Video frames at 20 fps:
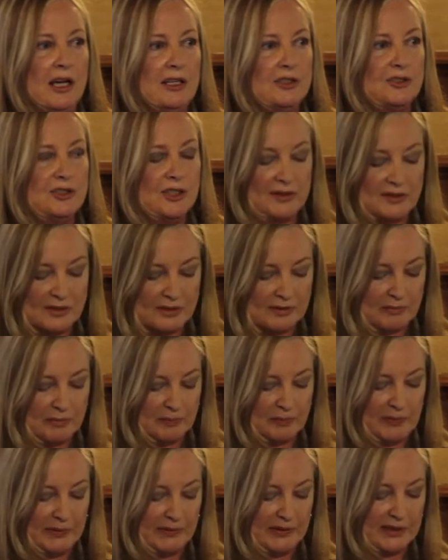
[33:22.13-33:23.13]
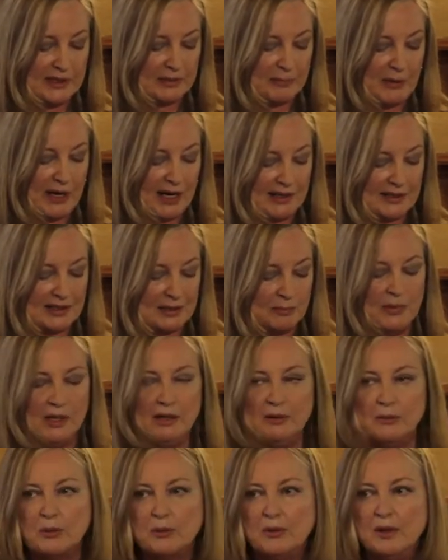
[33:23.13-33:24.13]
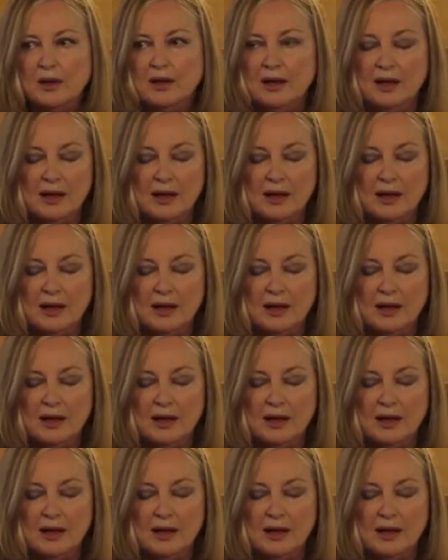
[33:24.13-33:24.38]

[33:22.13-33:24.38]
just this past month